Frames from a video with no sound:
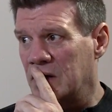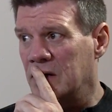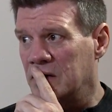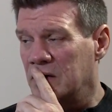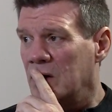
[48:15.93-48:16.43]

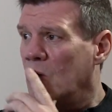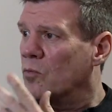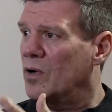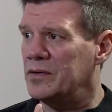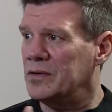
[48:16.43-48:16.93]
Yeah.
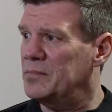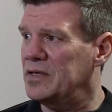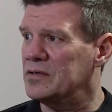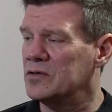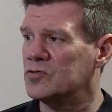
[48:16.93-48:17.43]
I
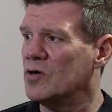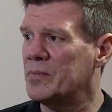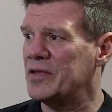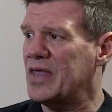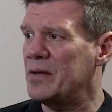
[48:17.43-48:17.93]
mean, talk
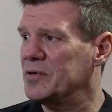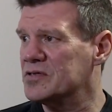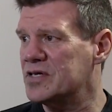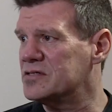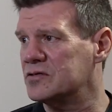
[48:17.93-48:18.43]
about that,
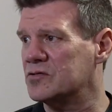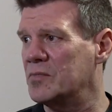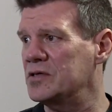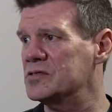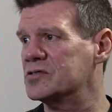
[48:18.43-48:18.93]
because that's a
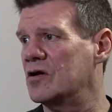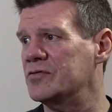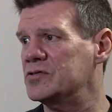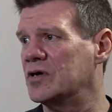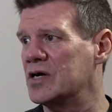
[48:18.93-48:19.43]
tremendous service you